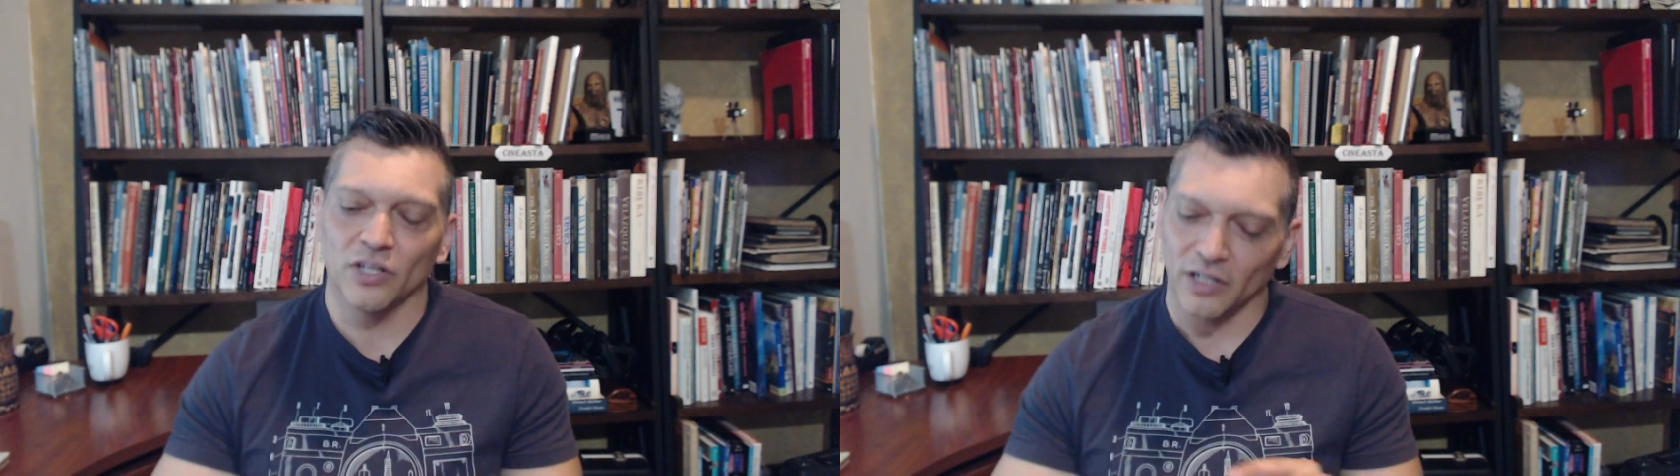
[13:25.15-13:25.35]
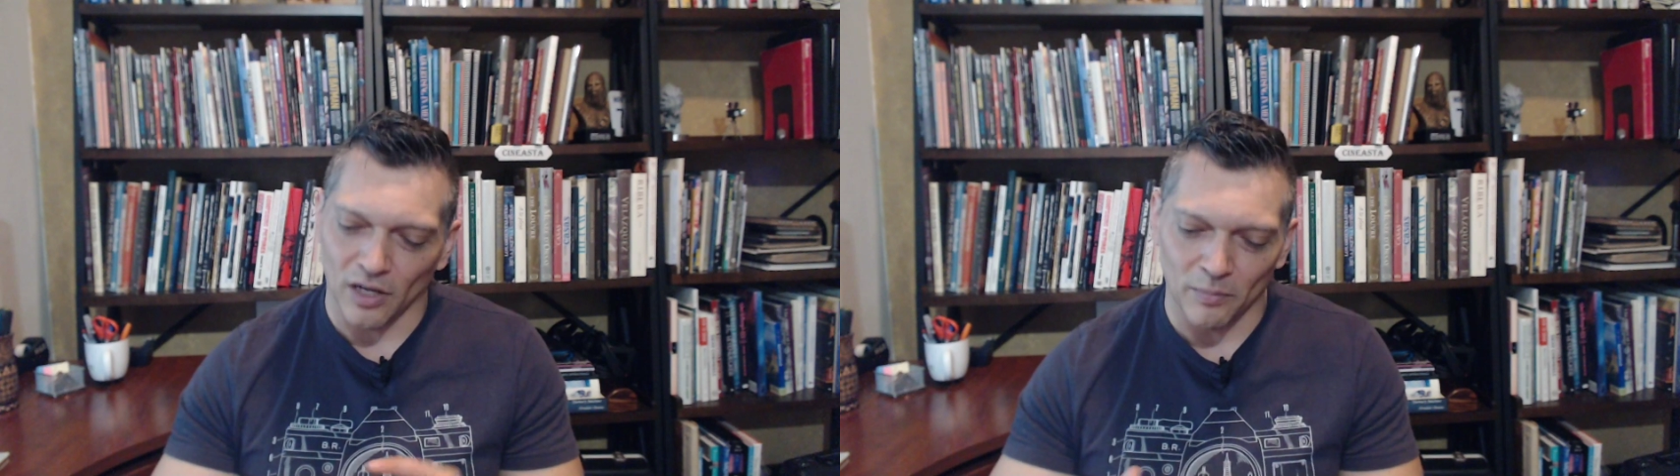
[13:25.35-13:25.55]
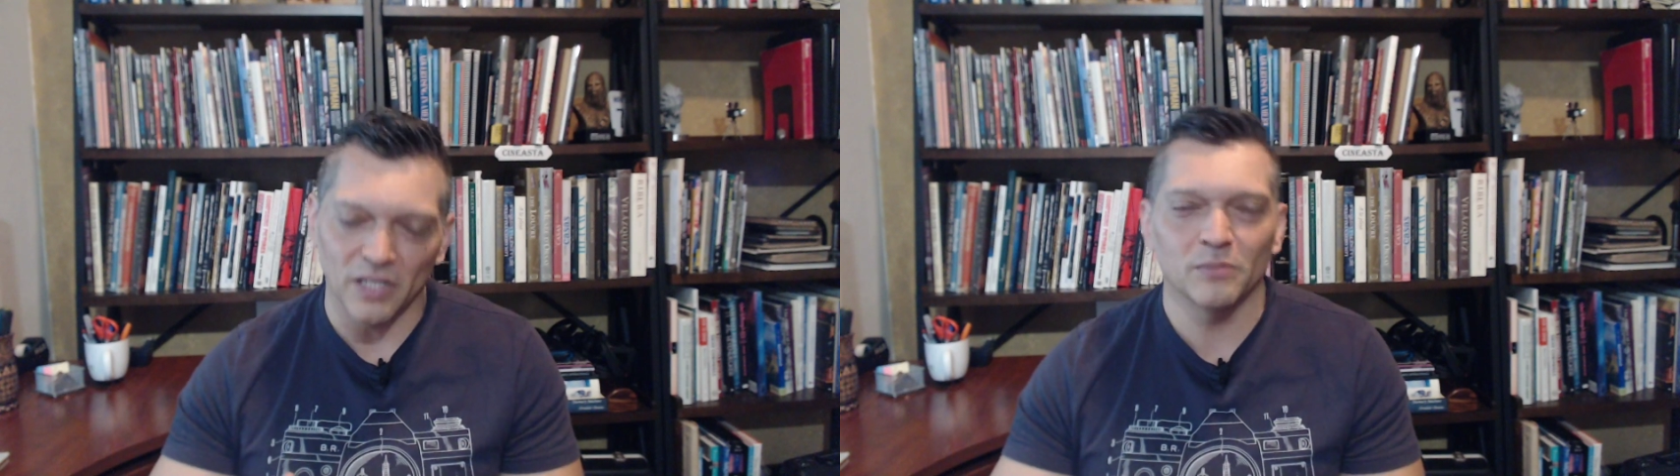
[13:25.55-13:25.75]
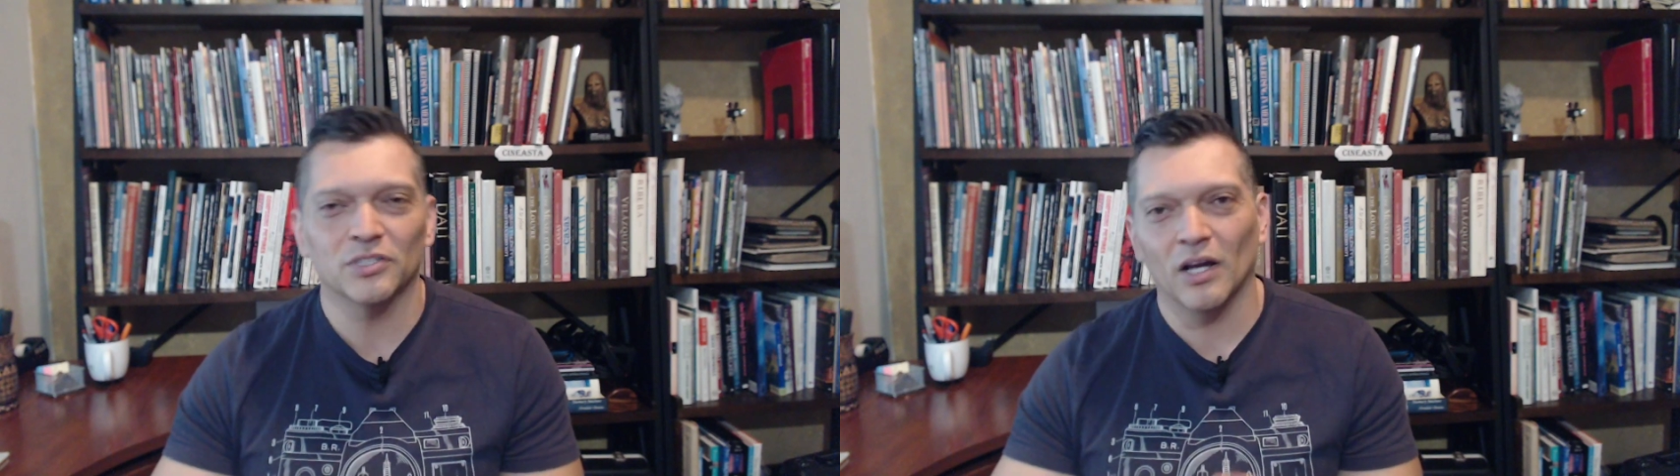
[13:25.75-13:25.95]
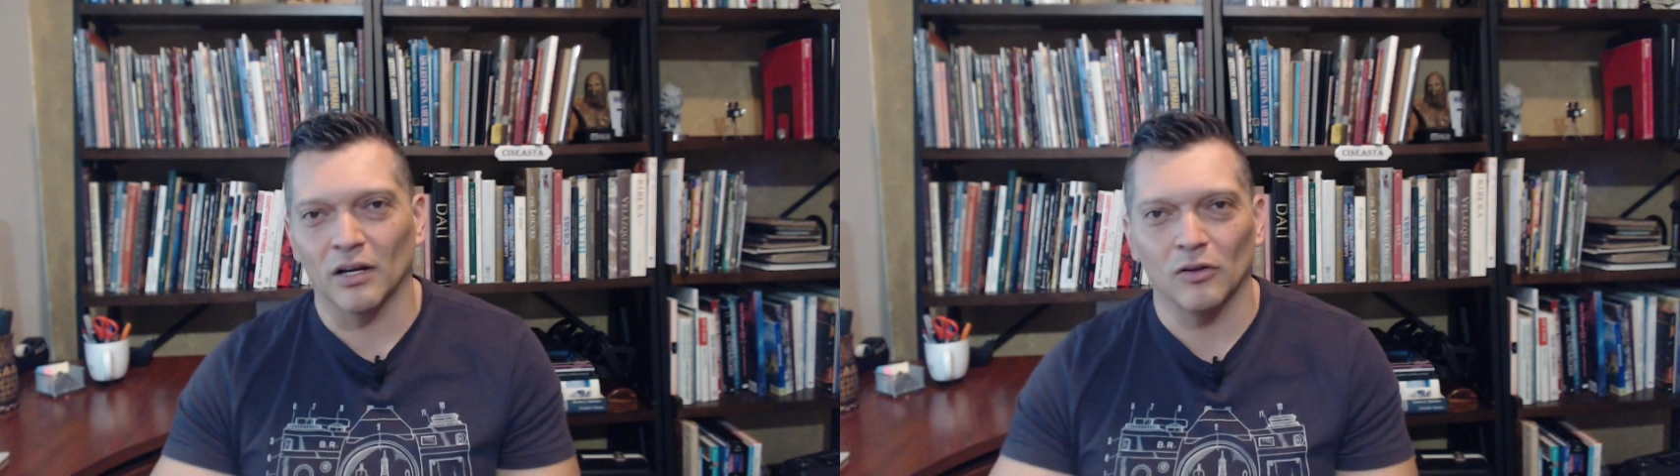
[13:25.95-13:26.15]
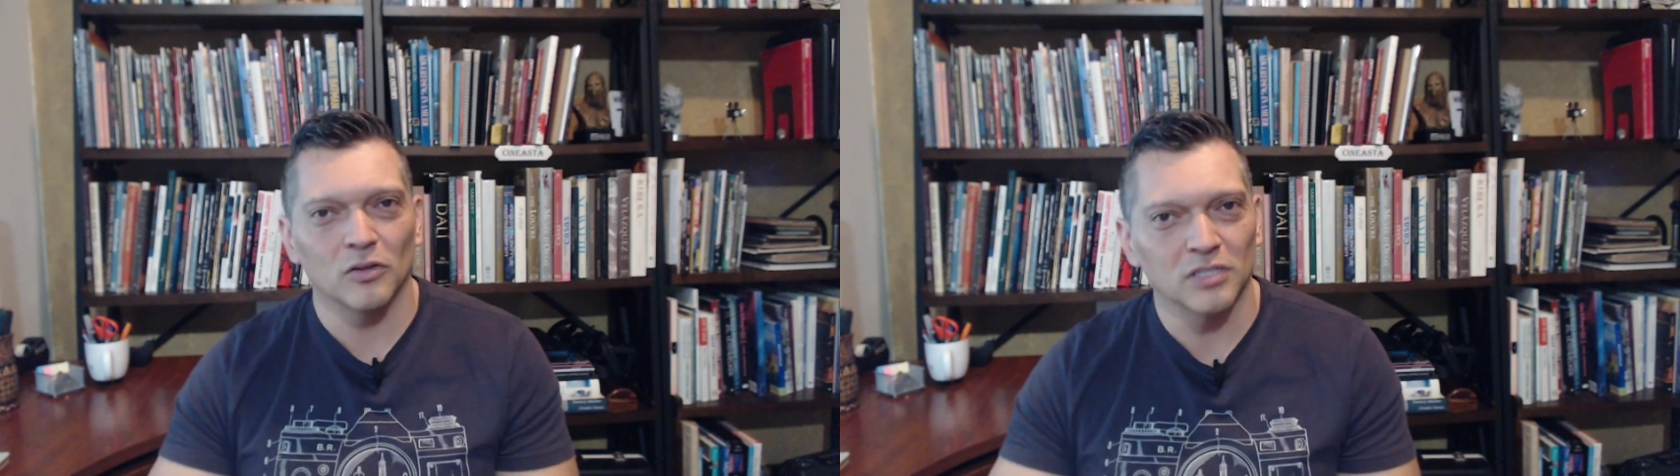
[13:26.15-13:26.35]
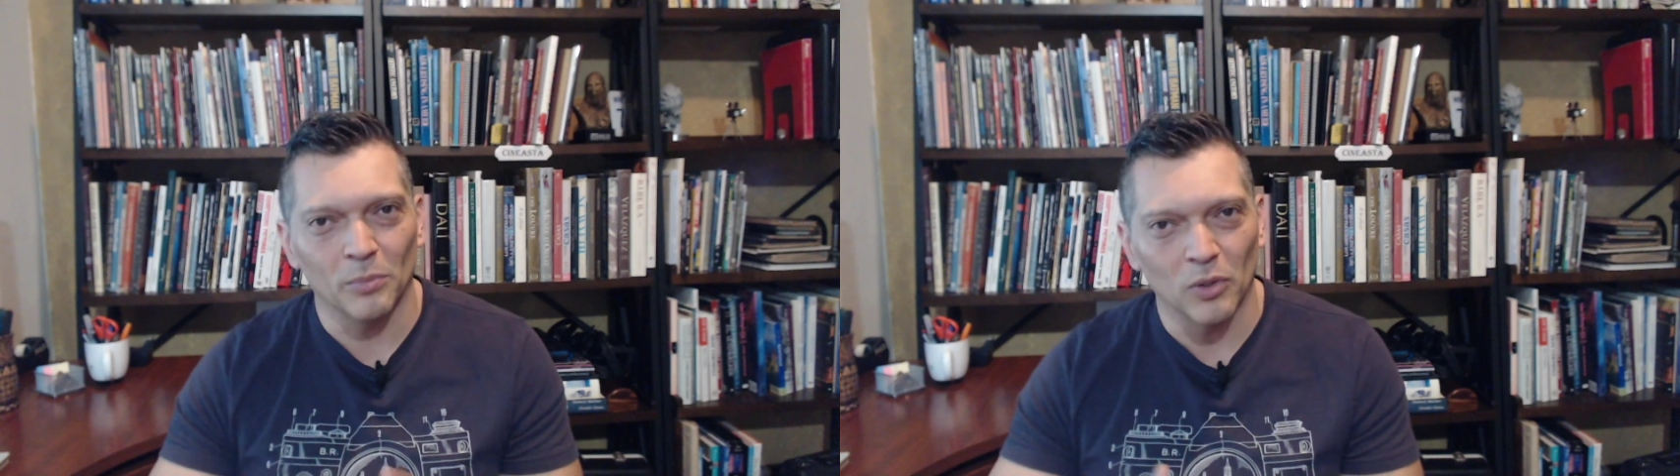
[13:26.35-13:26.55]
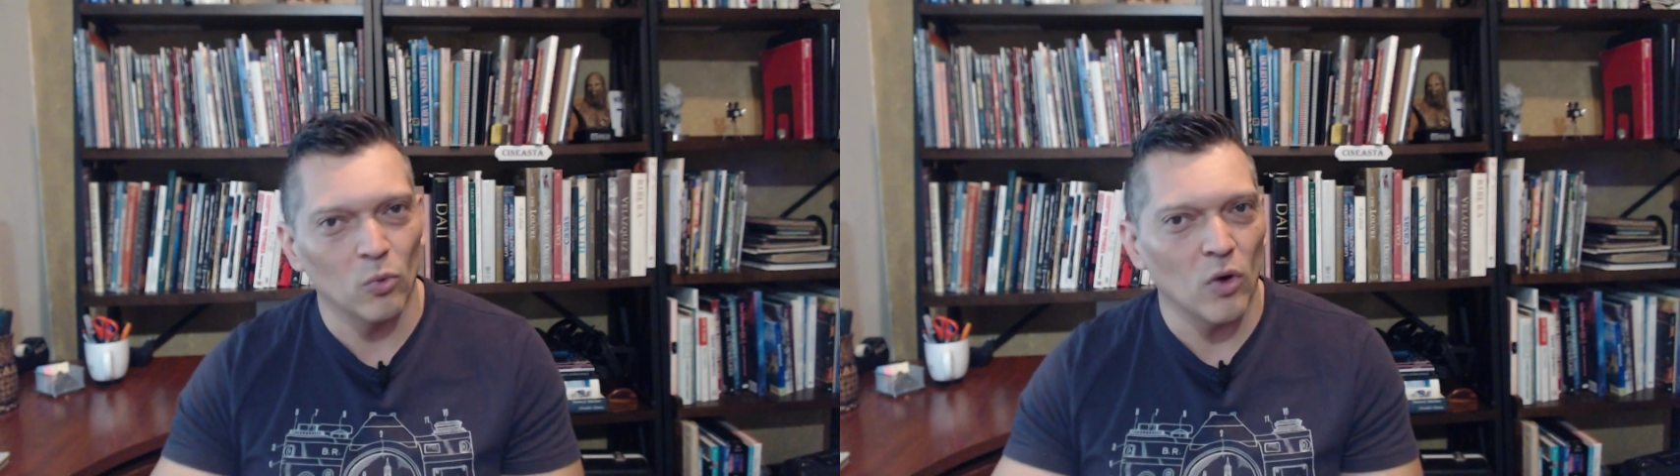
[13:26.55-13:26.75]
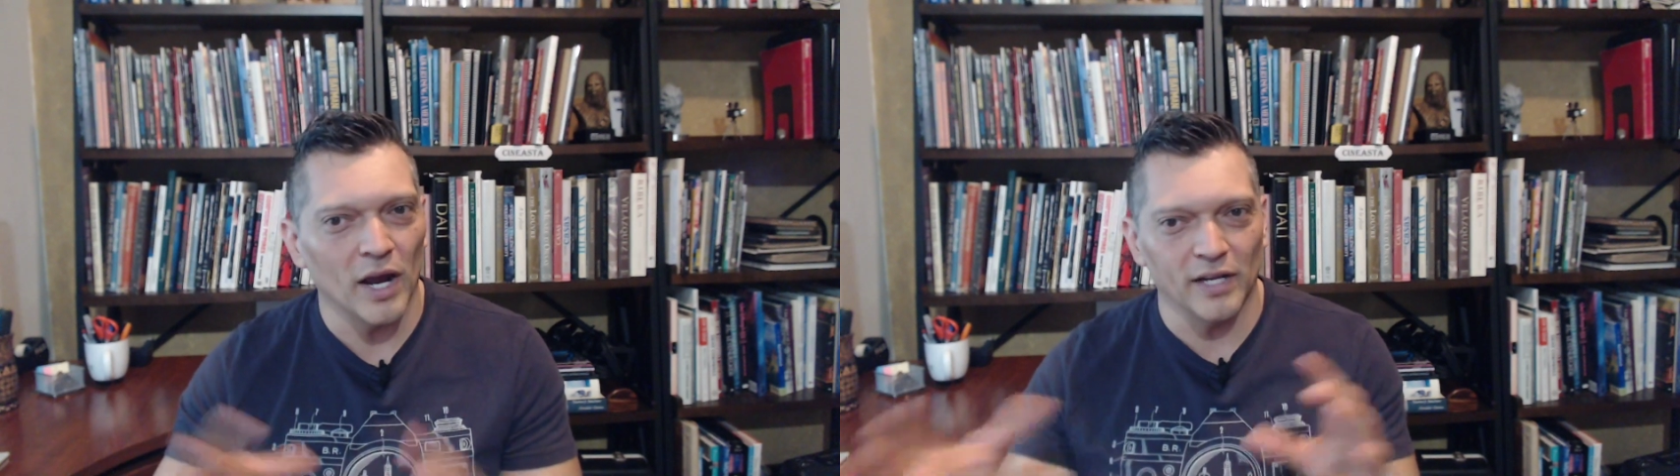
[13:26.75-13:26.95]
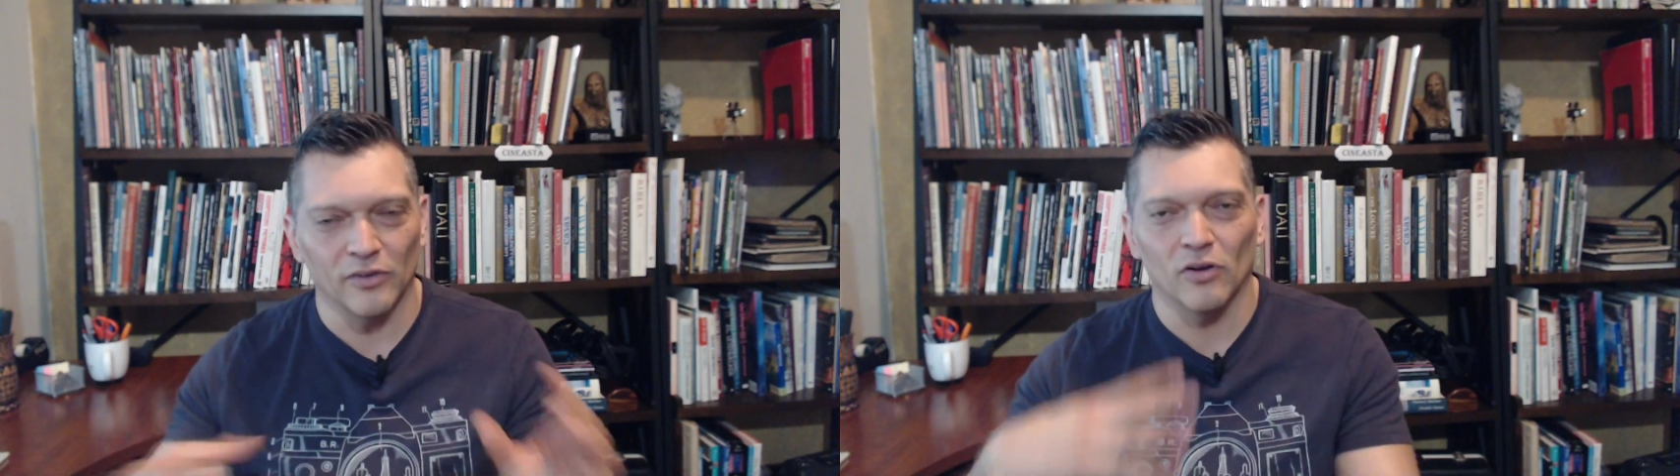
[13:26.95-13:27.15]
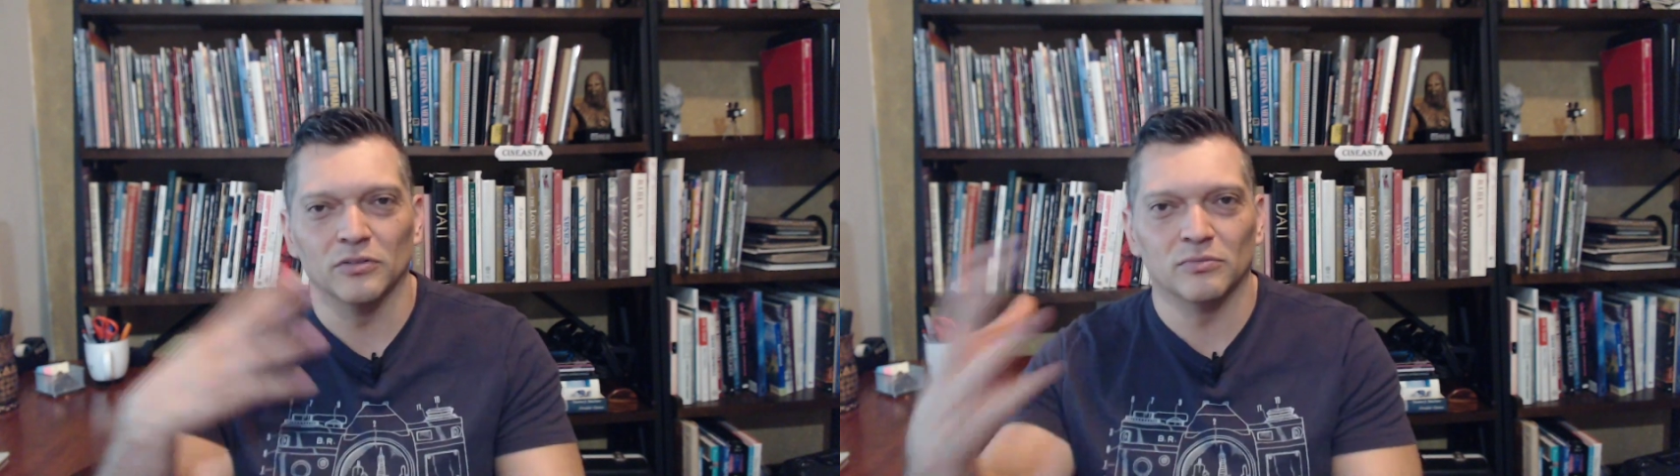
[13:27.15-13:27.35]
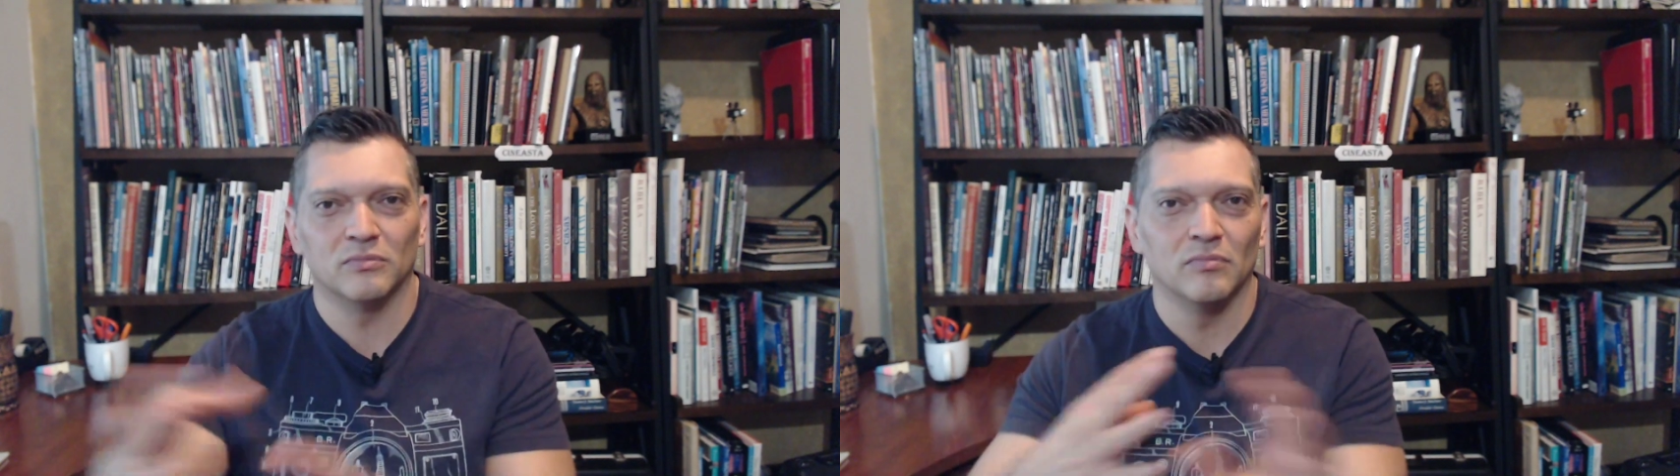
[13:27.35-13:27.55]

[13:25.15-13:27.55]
you got a medium shot, a close up, and a wide, and you're all